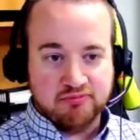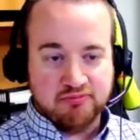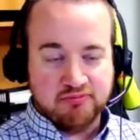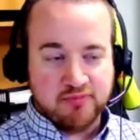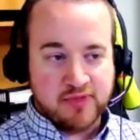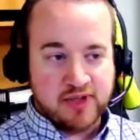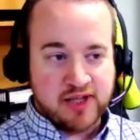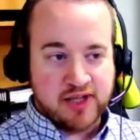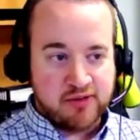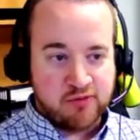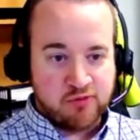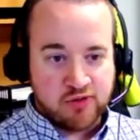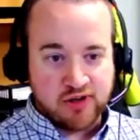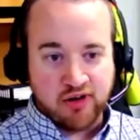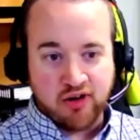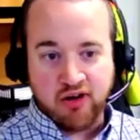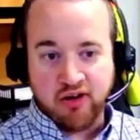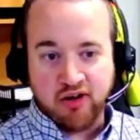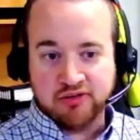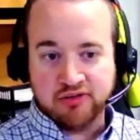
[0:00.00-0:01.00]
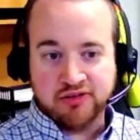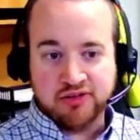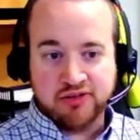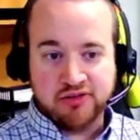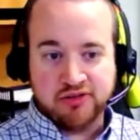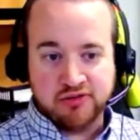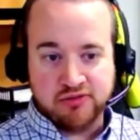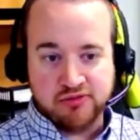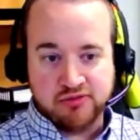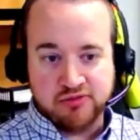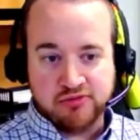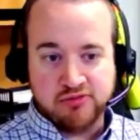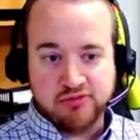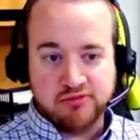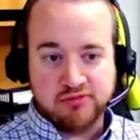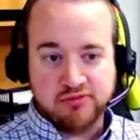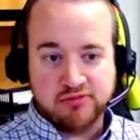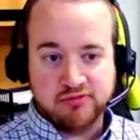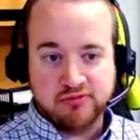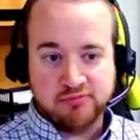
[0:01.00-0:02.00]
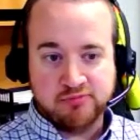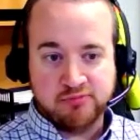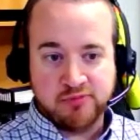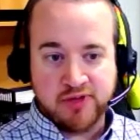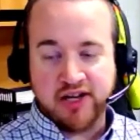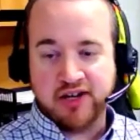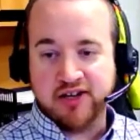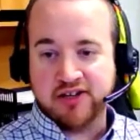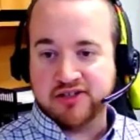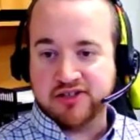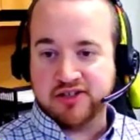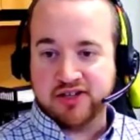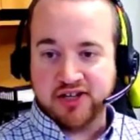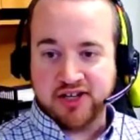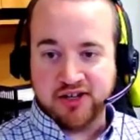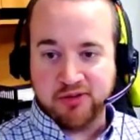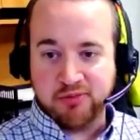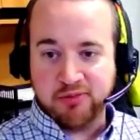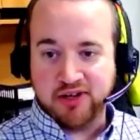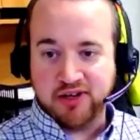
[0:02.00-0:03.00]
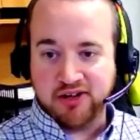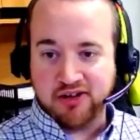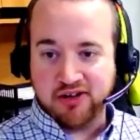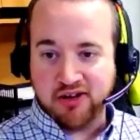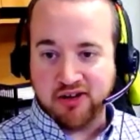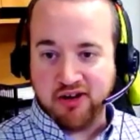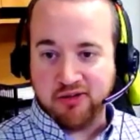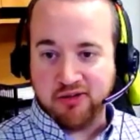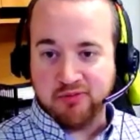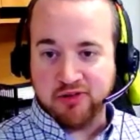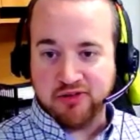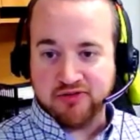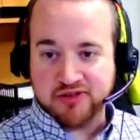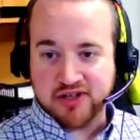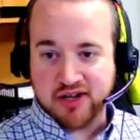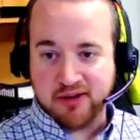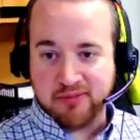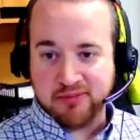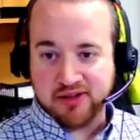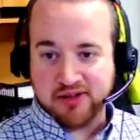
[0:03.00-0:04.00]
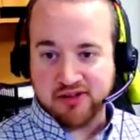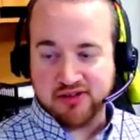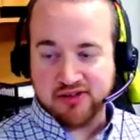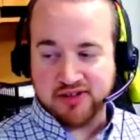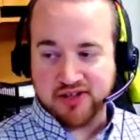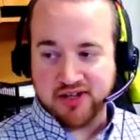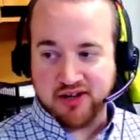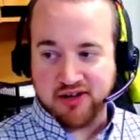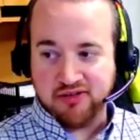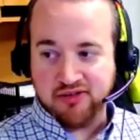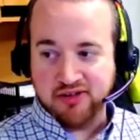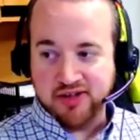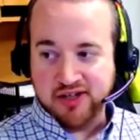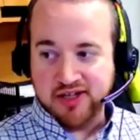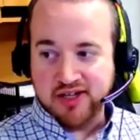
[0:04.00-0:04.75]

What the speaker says: he went on to manage an independent automotive shop here in town,